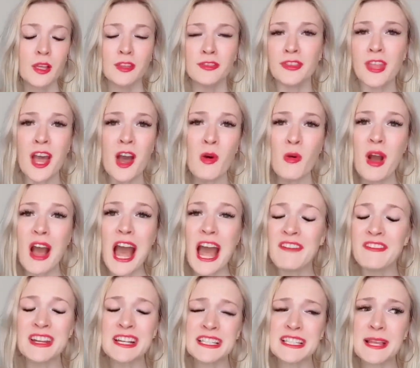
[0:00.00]
No, I
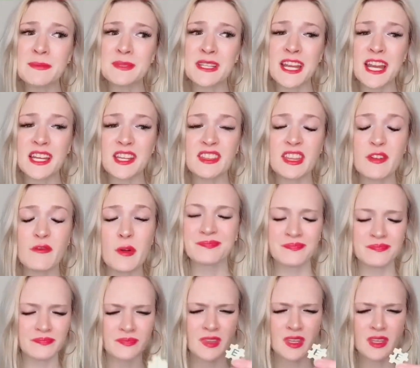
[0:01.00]
haven't accepted anything from...
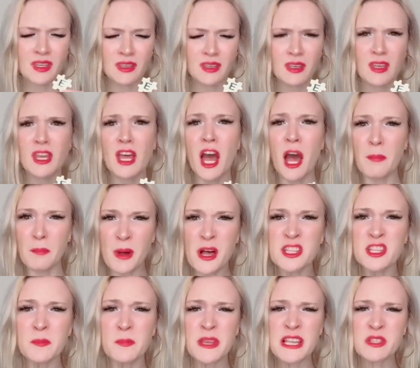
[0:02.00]
A
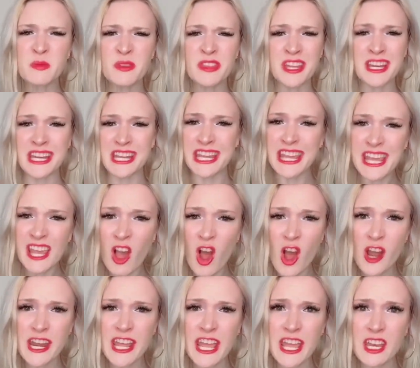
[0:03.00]
puzzle piece with an E on
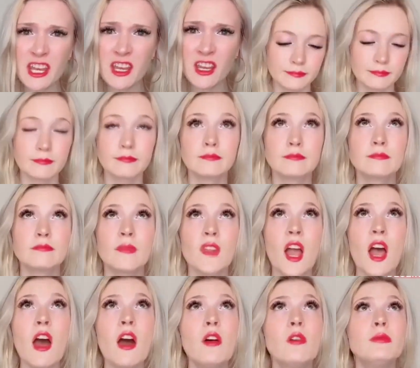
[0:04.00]
it.
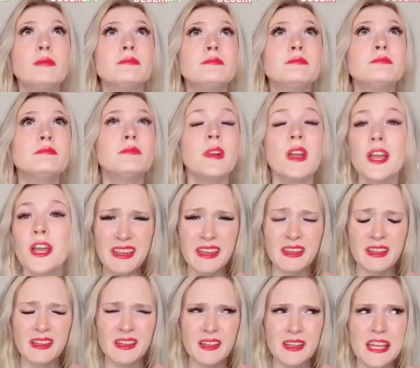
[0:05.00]
Oh.
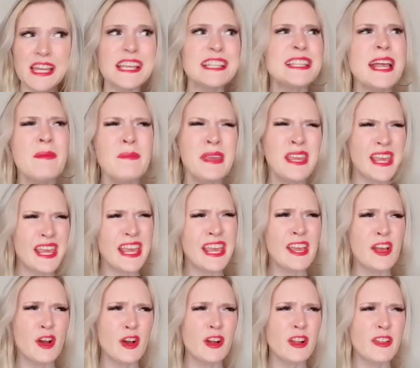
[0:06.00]
He sent me E
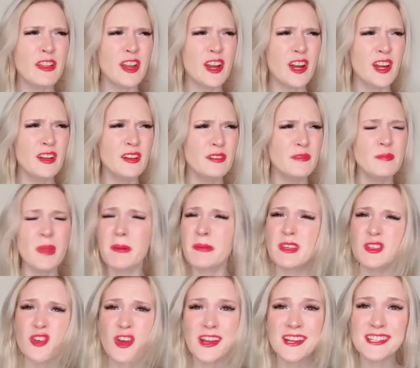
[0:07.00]
earlier. Maybe he's
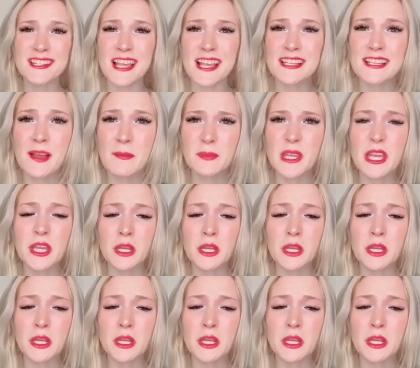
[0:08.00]
trying to say something?